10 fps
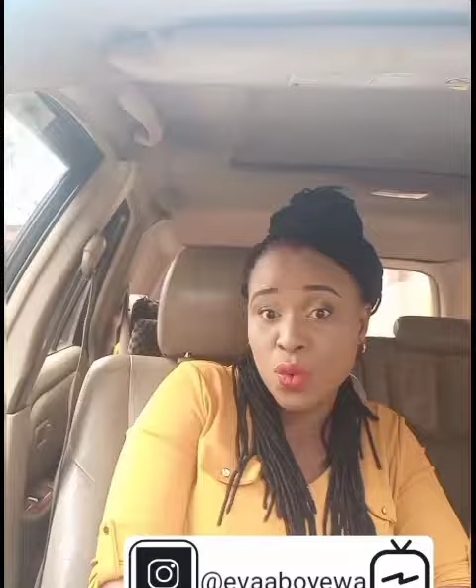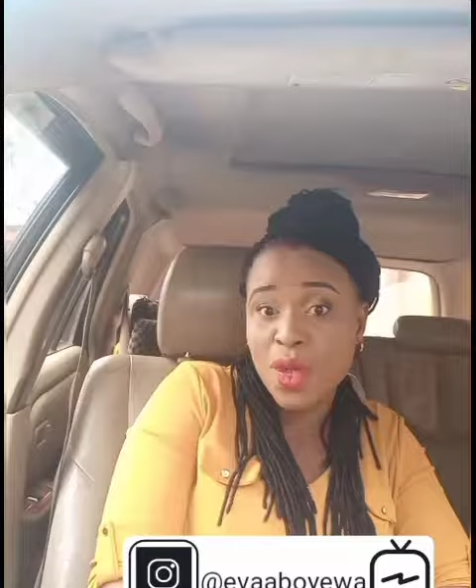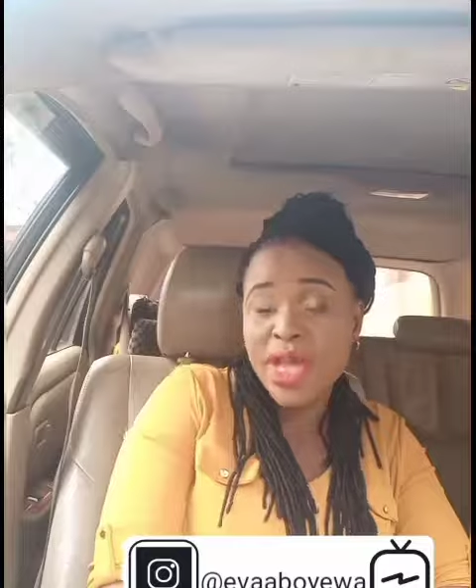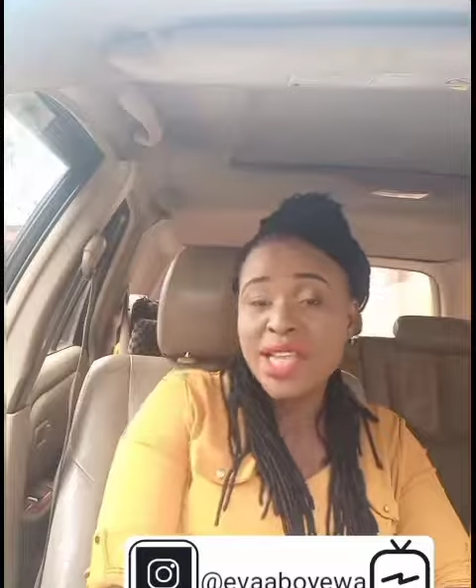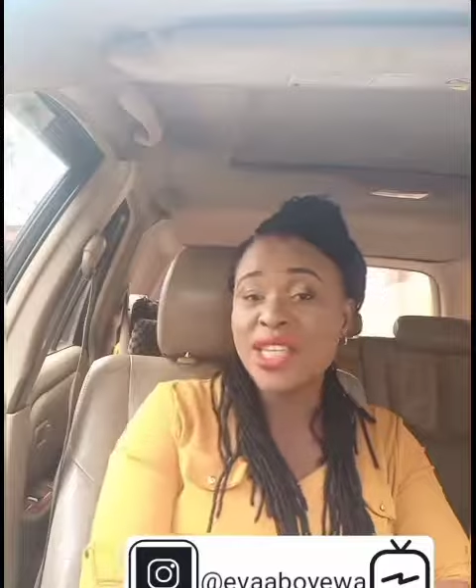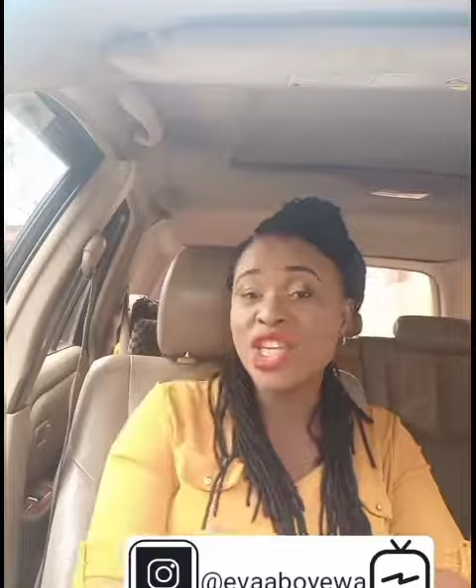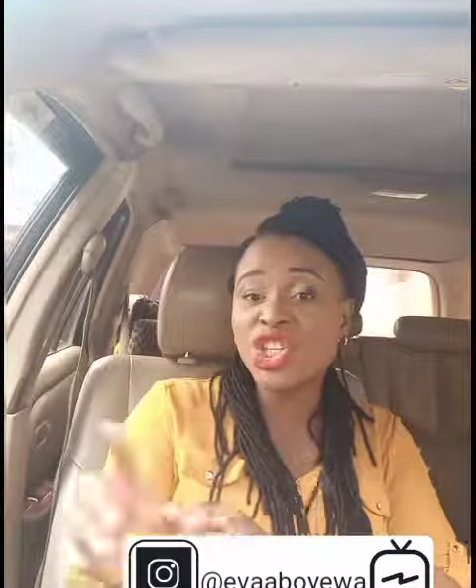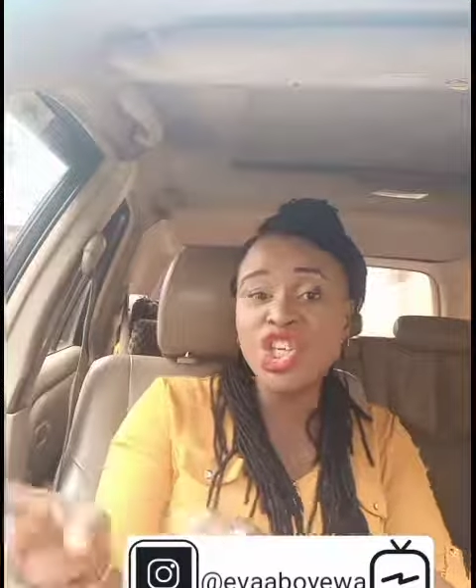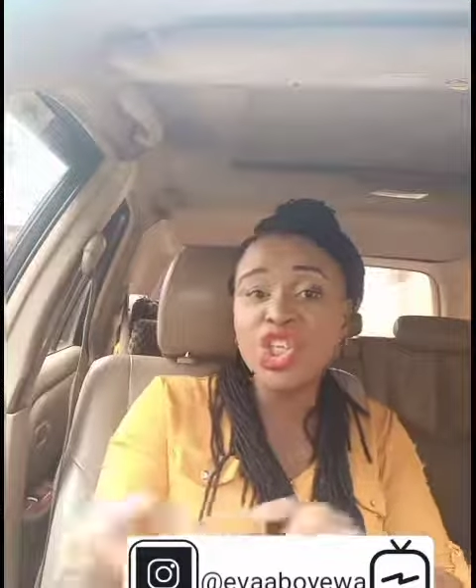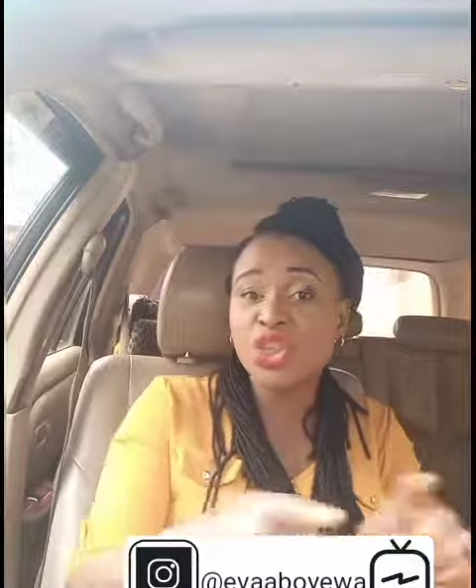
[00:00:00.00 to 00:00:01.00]
though.
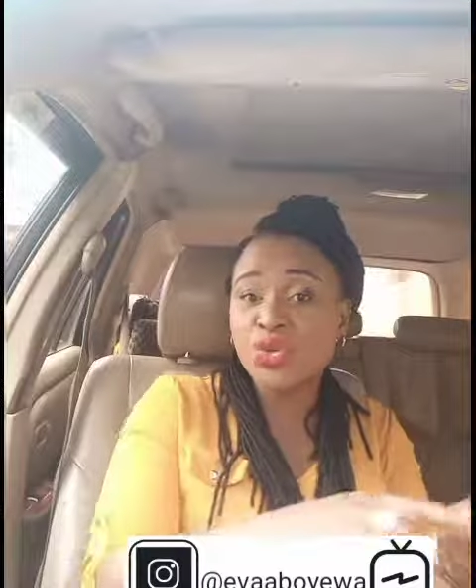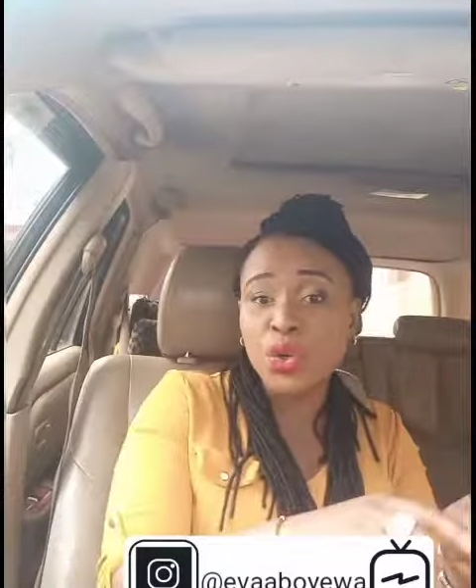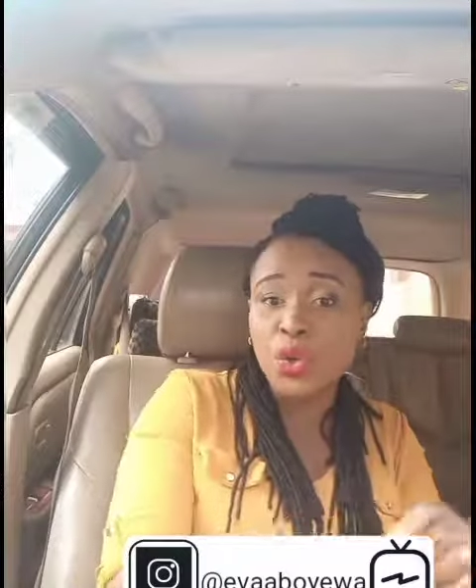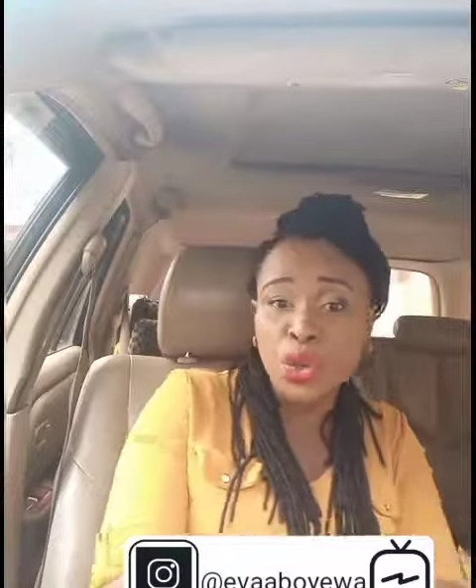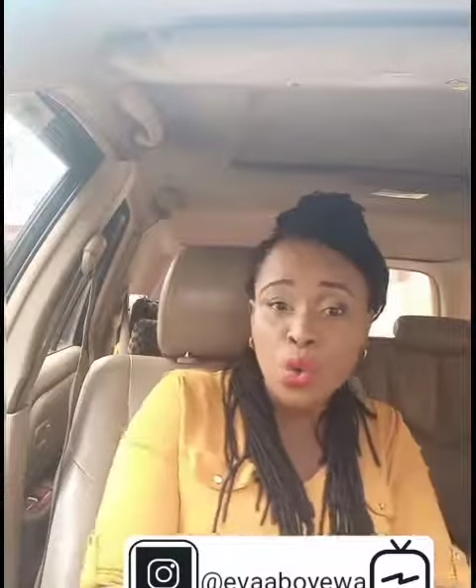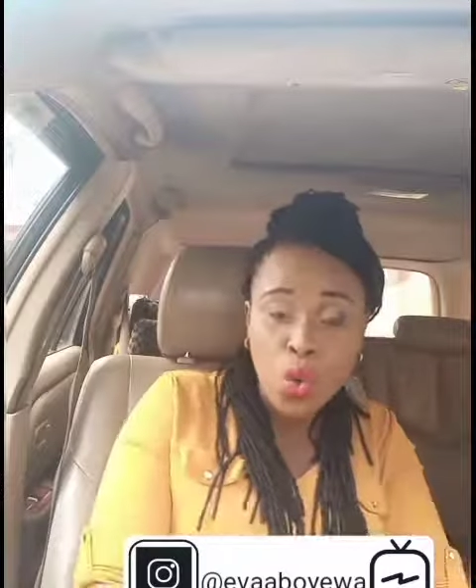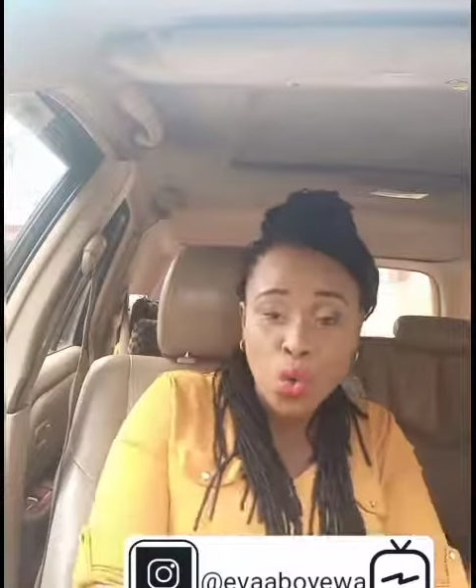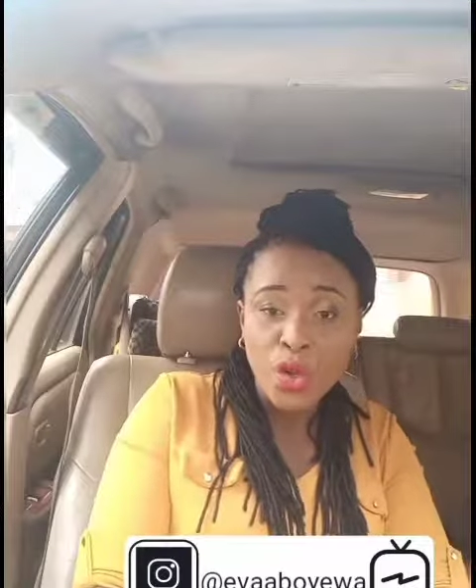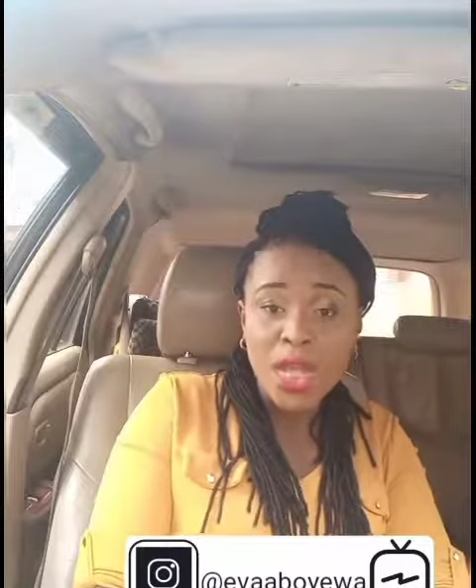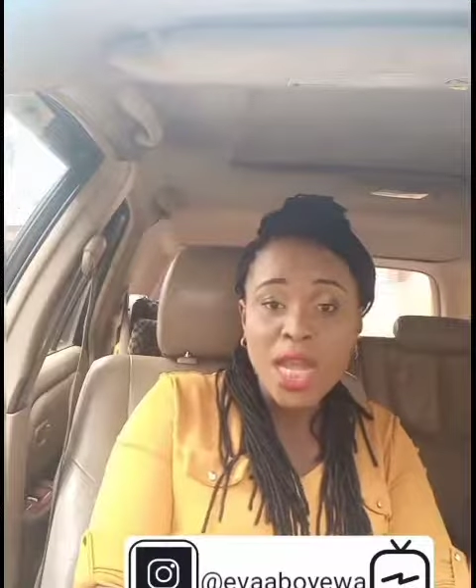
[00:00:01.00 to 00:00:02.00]
Then jittery on your
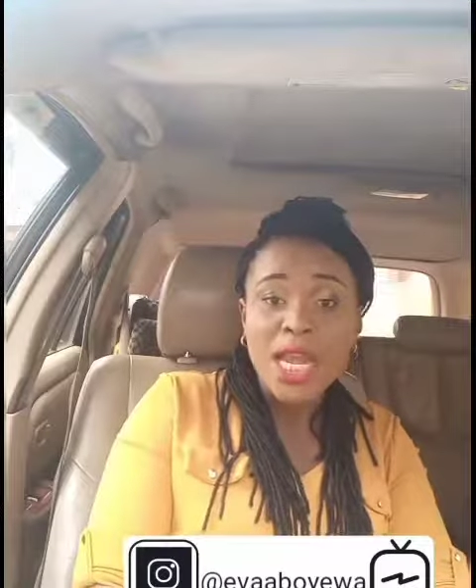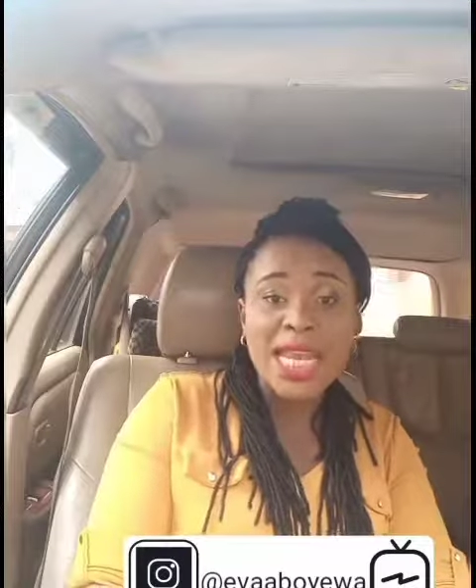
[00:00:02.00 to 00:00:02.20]
own.